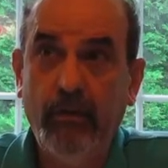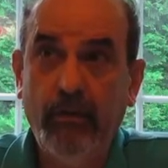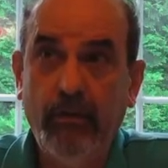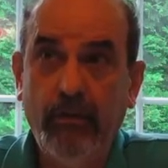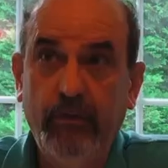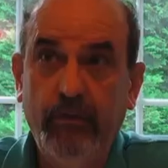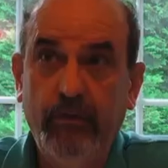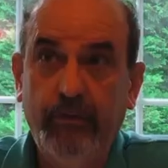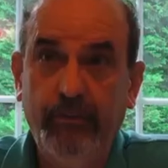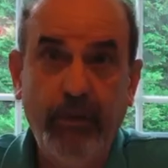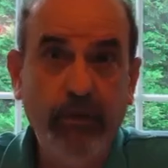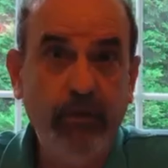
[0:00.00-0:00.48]

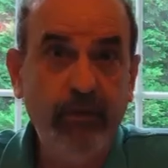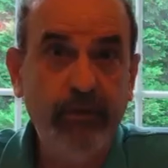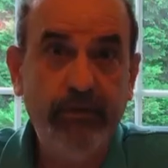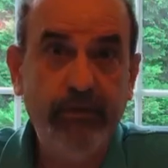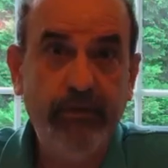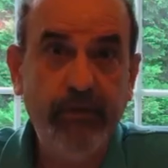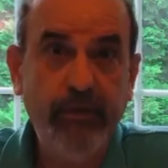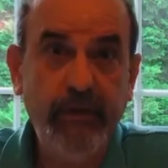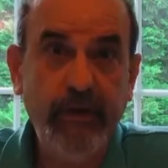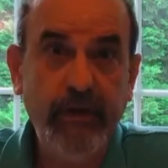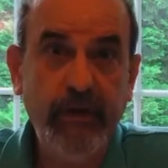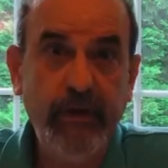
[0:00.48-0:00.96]

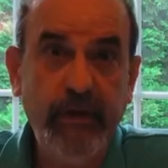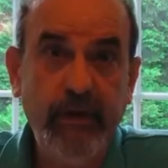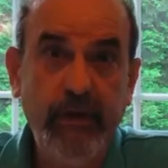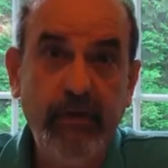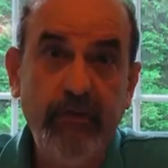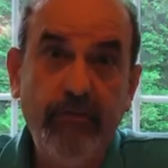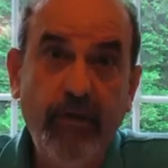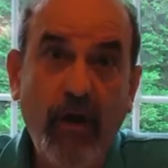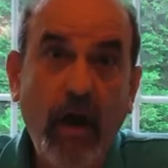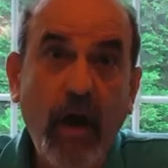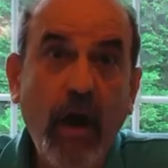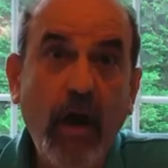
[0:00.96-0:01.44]
spiritually
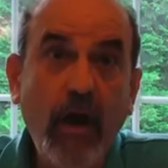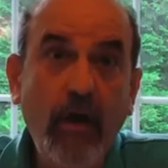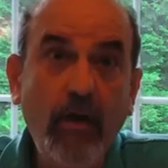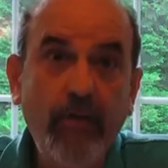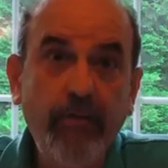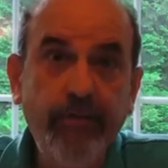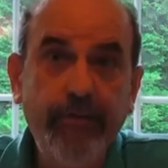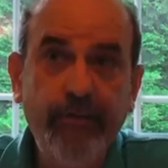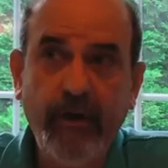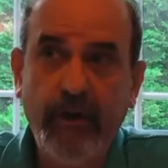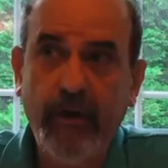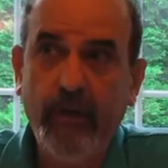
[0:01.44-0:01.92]

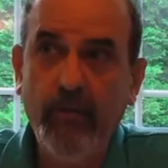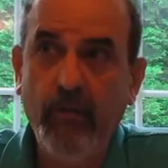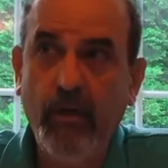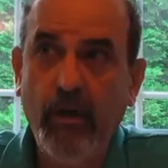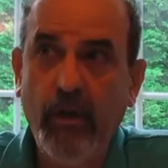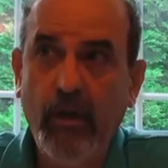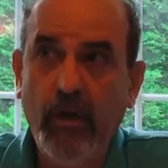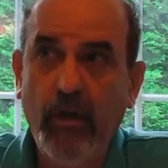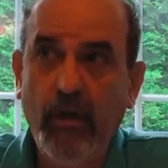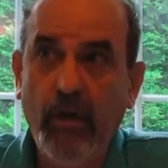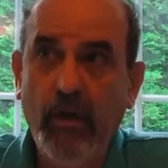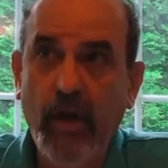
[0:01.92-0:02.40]
evolved they
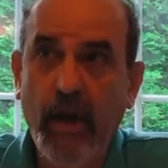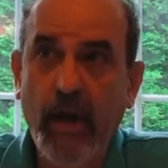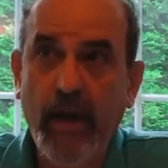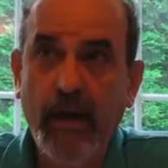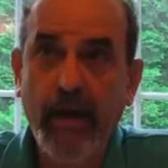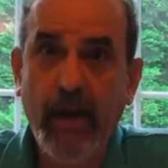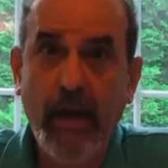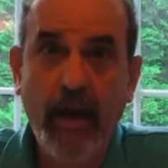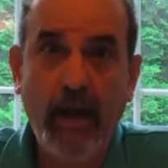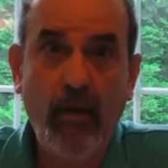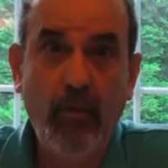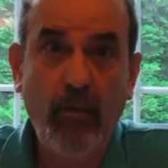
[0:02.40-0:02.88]
were and
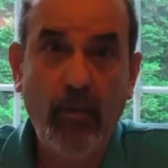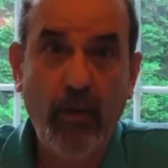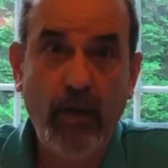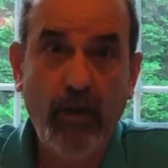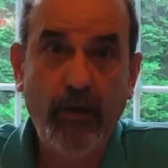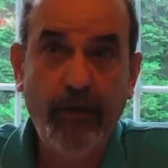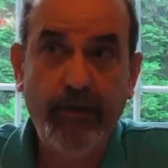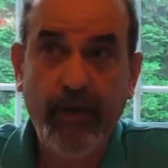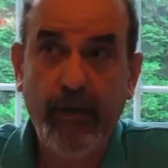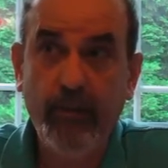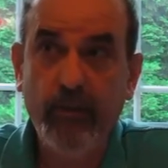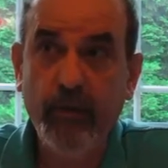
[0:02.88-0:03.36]
how
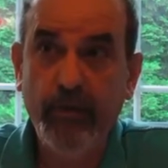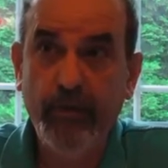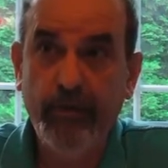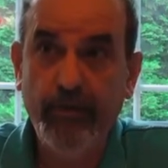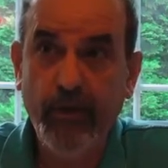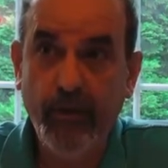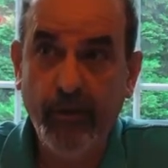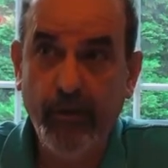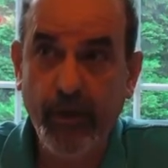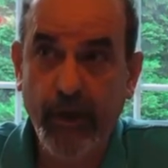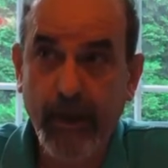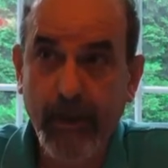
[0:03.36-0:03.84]
well they were
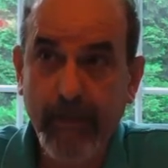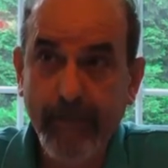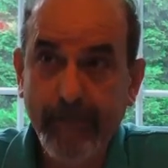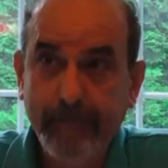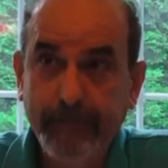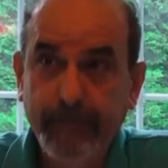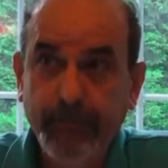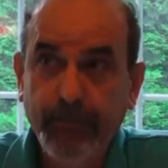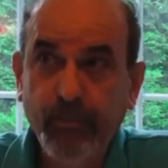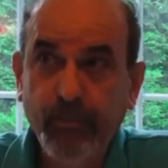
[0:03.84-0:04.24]
doing.